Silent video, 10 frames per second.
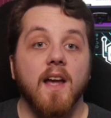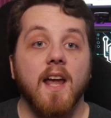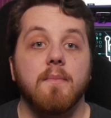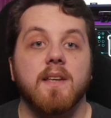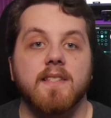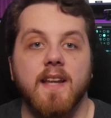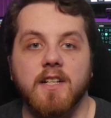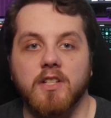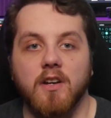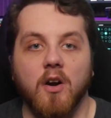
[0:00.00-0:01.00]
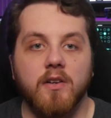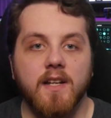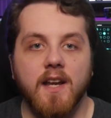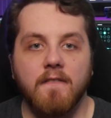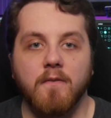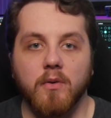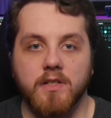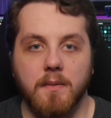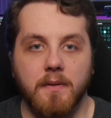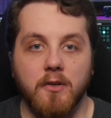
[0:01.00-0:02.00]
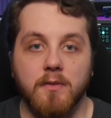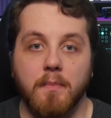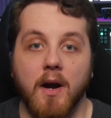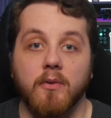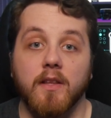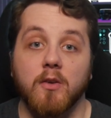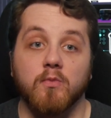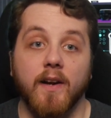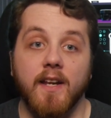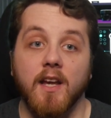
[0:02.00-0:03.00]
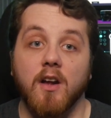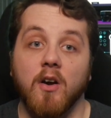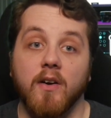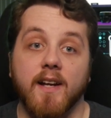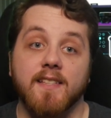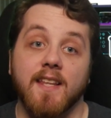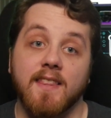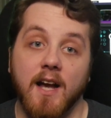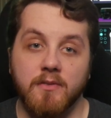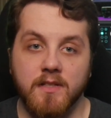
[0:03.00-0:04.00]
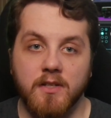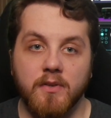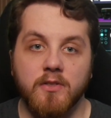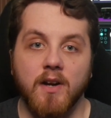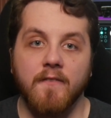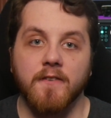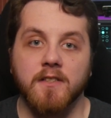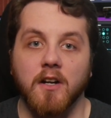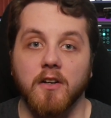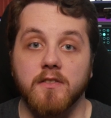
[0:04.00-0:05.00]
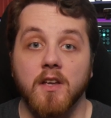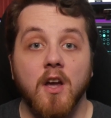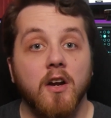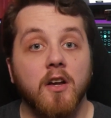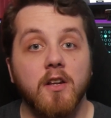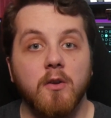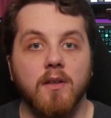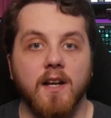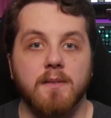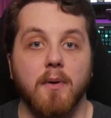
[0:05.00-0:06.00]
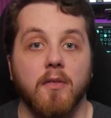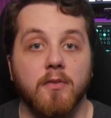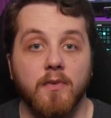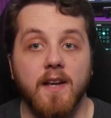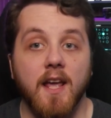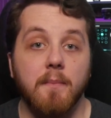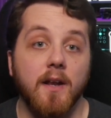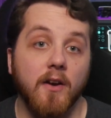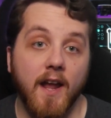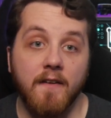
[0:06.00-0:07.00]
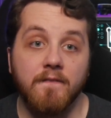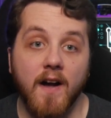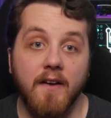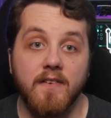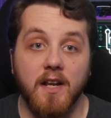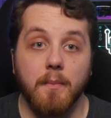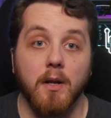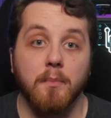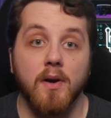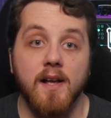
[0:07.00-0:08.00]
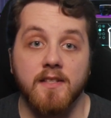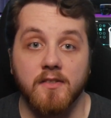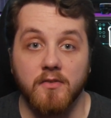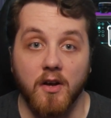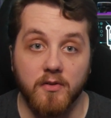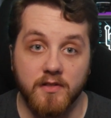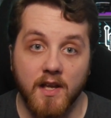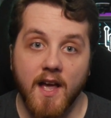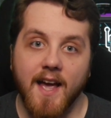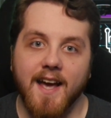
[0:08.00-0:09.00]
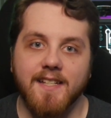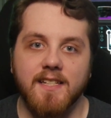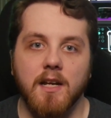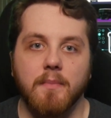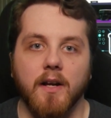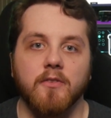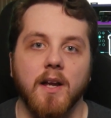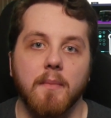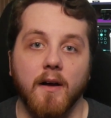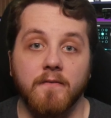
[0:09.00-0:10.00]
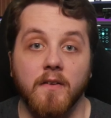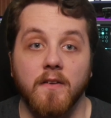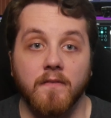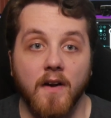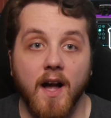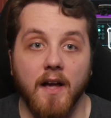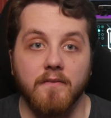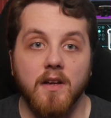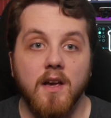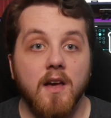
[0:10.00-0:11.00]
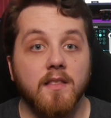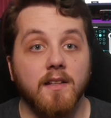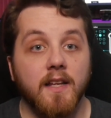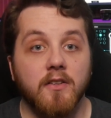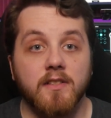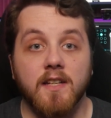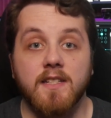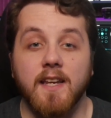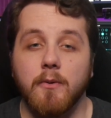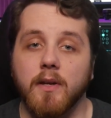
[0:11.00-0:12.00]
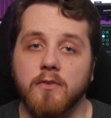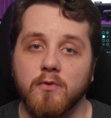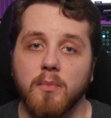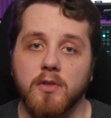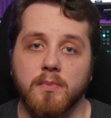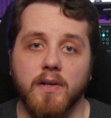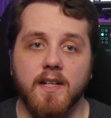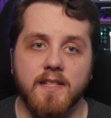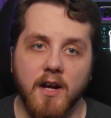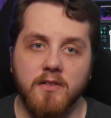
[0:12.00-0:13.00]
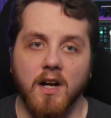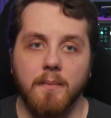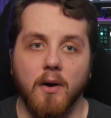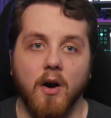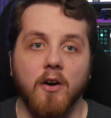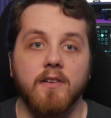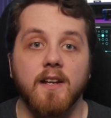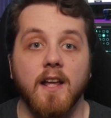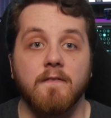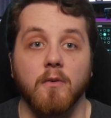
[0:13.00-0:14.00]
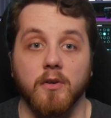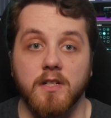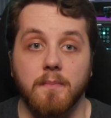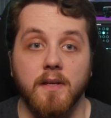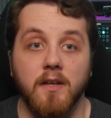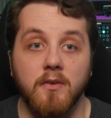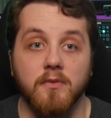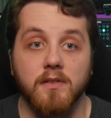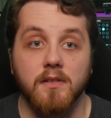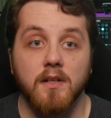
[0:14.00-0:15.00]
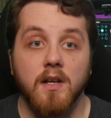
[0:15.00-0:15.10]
AMD's next-gen RDNA 4 GPUs powering their Radeon RX 8000 series graphics cards could utilize both 3-nanometer and 5-nanometer processor nodes, as stated by Graymon55. The leaker is continuing his rumor spree and is now talking about RDNA 4 GPUs.